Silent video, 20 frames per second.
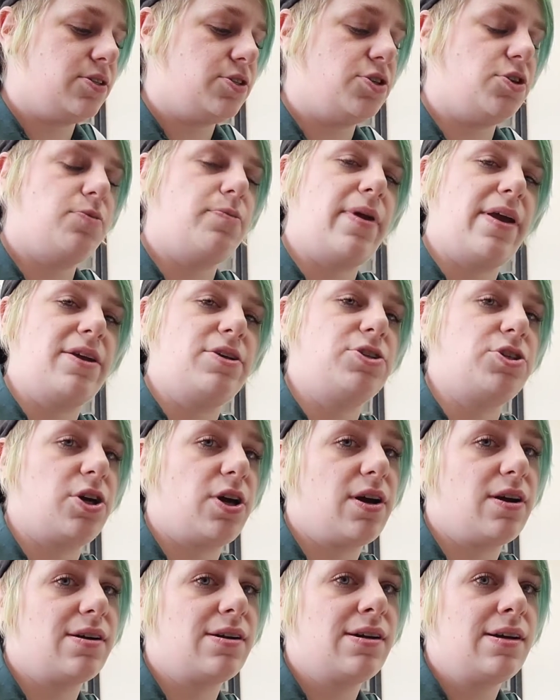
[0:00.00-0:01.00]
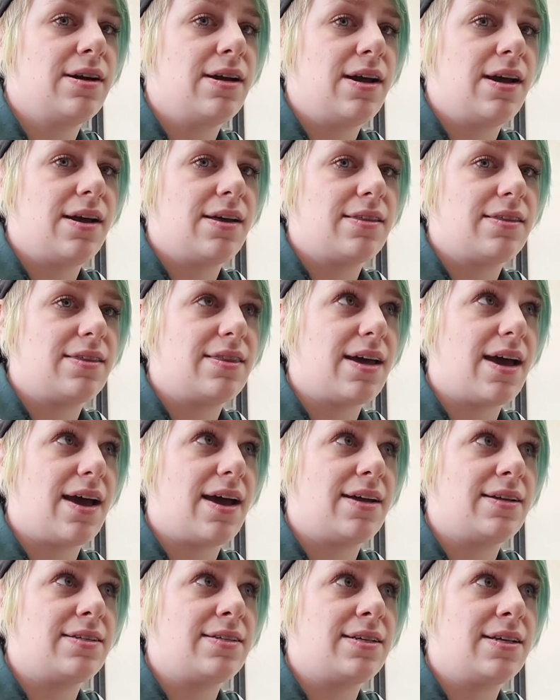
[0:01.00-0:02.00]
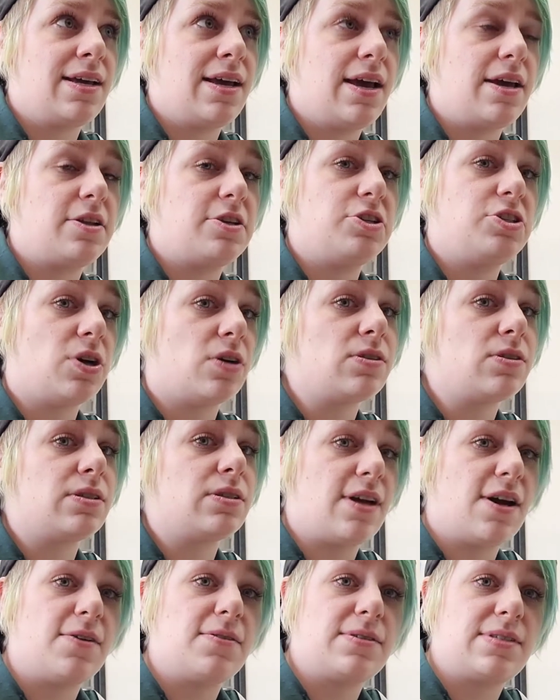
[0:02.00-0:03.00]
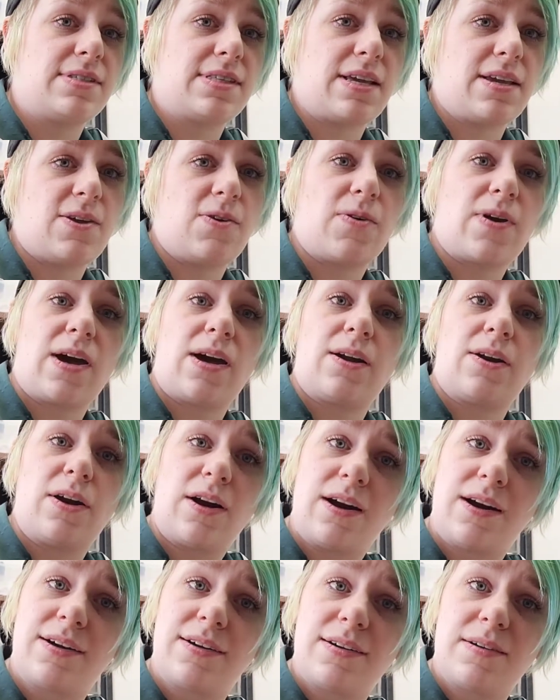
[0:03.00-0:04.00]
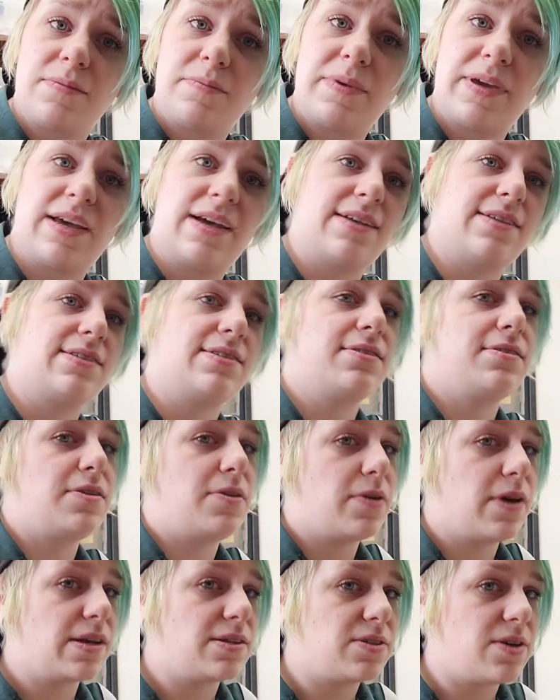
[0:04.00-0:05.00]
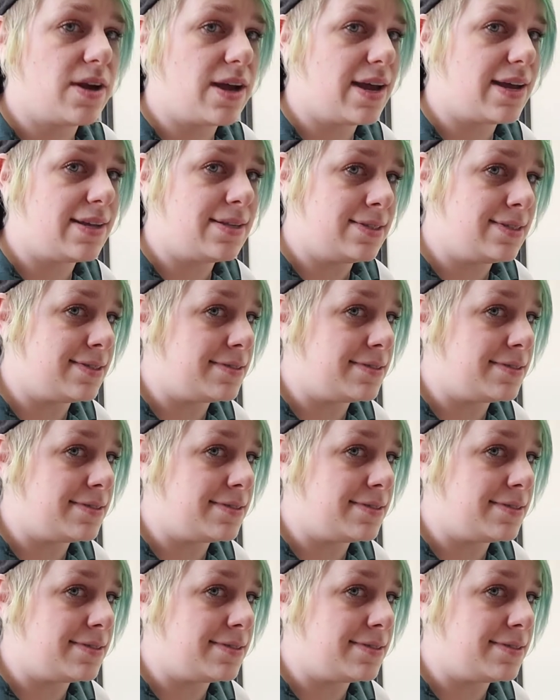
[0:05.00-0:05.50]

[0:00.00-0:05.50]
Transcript: to make sure that an adult knows that you got hurt, because you guys are kids.